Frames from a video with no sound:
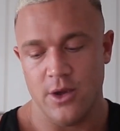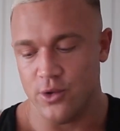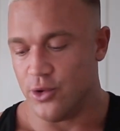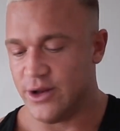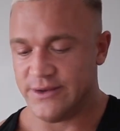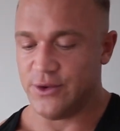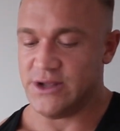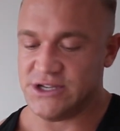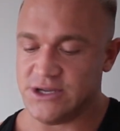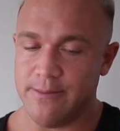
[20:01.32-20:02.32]
Gordo's
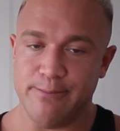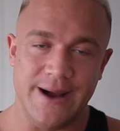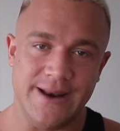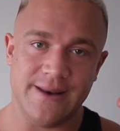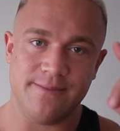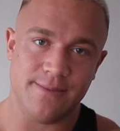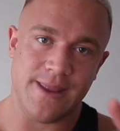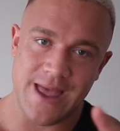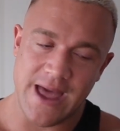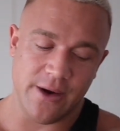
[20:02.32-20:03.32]
footage, but
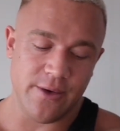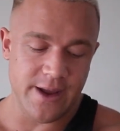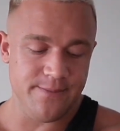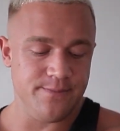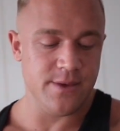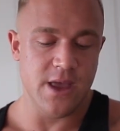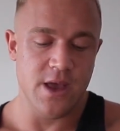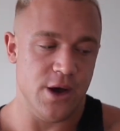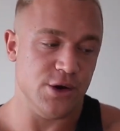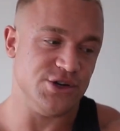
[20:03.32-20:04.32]
hang around.
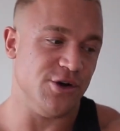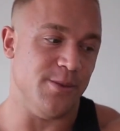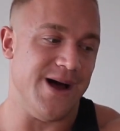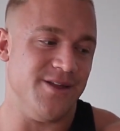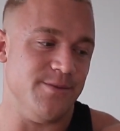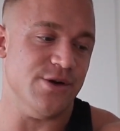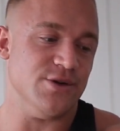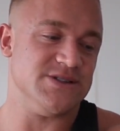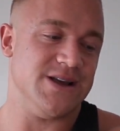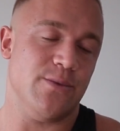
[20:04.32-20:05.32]
I'll show you my other
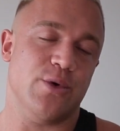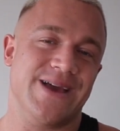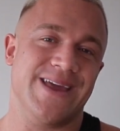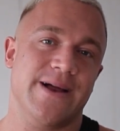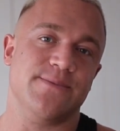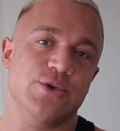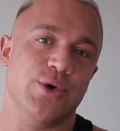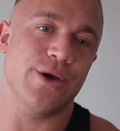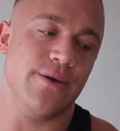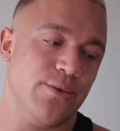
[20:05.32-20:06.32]
meals and what I get up to
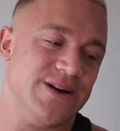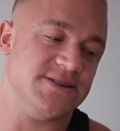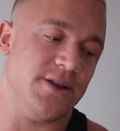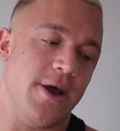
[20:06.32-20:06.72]
the rest of the